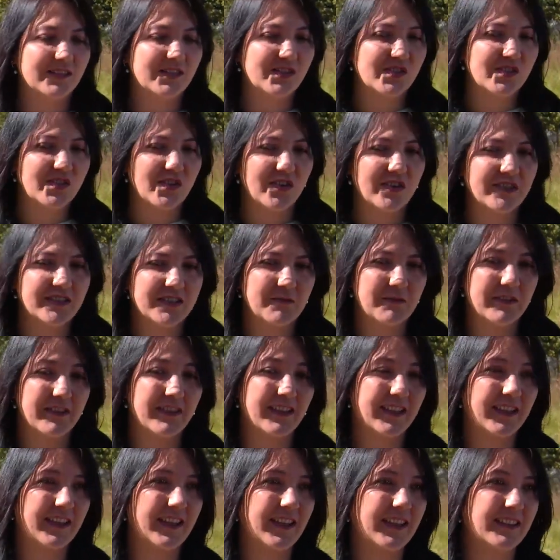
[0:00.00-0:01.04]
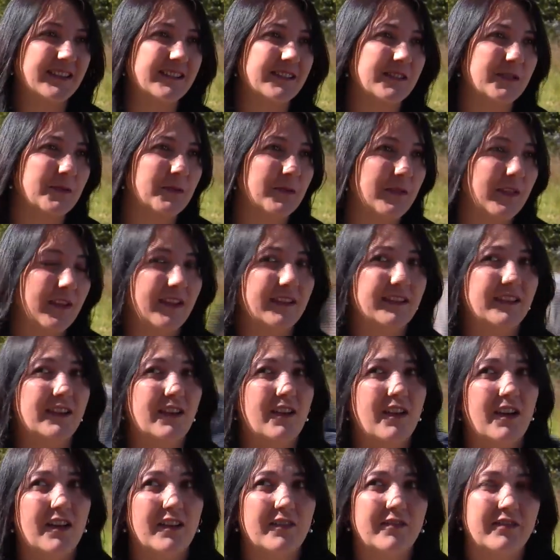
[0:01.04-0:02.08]
starting with the kids, there's a
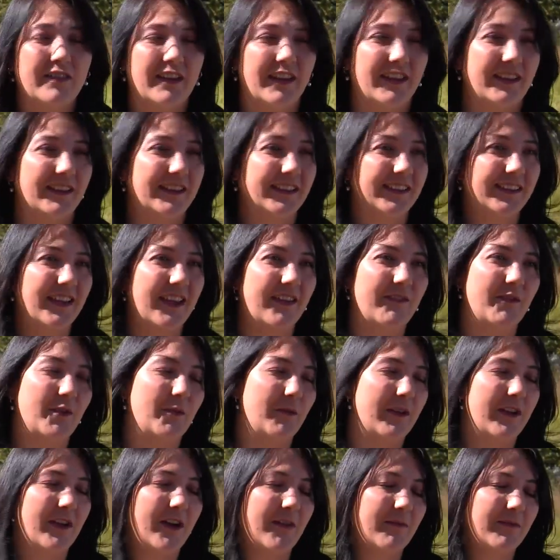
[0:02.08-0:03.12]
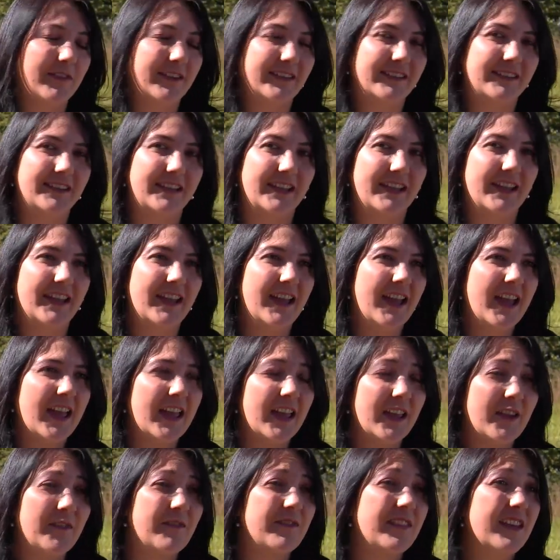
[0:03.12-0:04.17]
lot of kids everywhere, obviously.
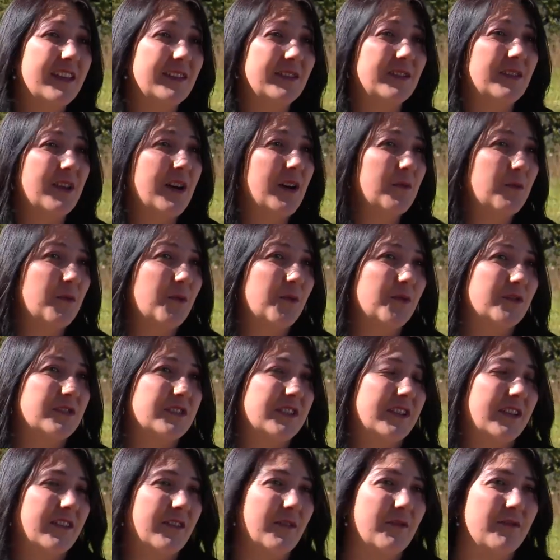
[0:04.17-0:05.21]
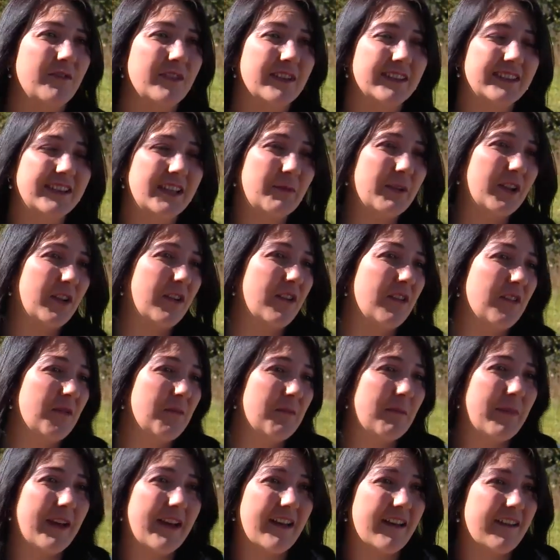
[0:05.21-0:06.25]
If there's no water, firstly, we can't
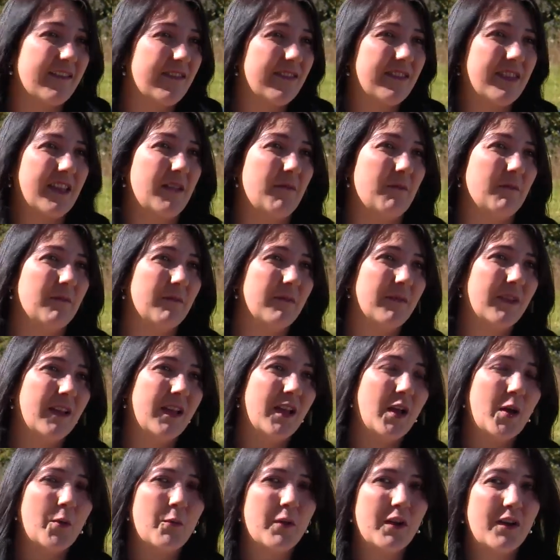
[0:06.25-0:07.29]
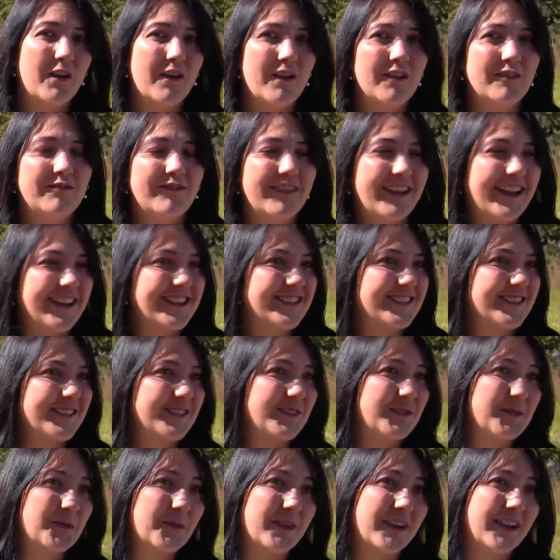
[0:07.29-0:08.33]
bathe them, we can't flush the
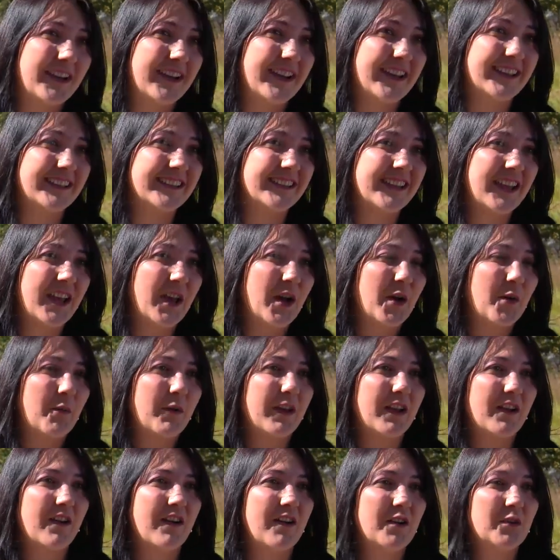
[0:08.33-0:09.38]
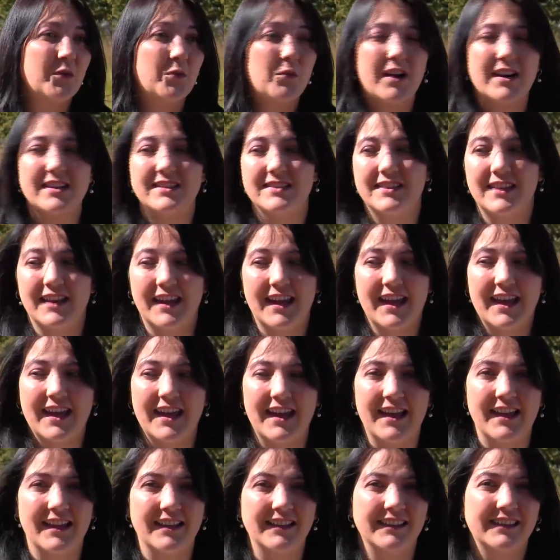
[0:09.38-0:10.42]
toilets, we can't wash their
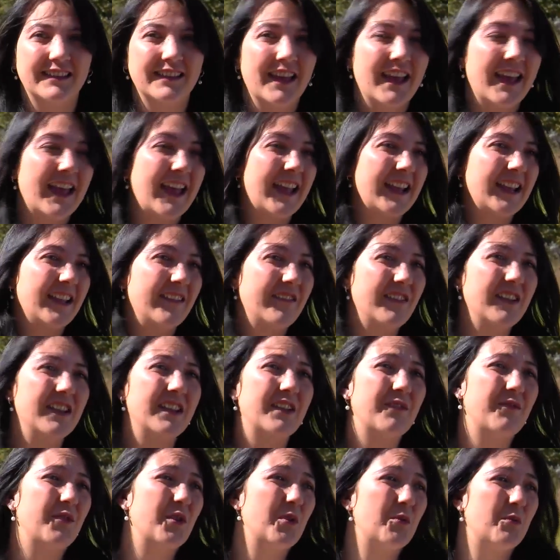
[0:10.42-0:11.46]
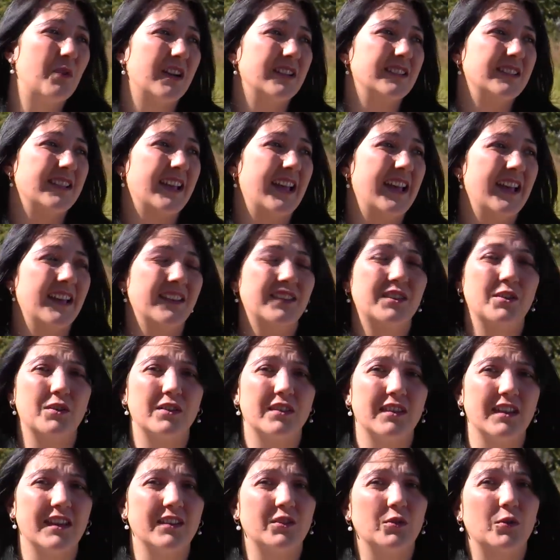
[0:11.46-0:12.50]
hands, and even if you wash the hands, you,
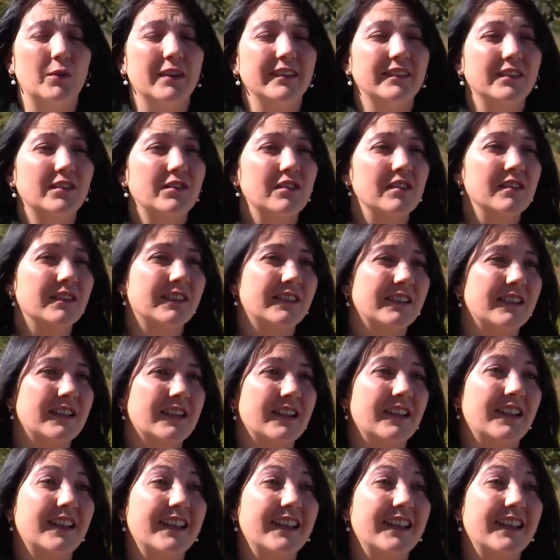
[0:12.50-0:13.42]
there's always a concern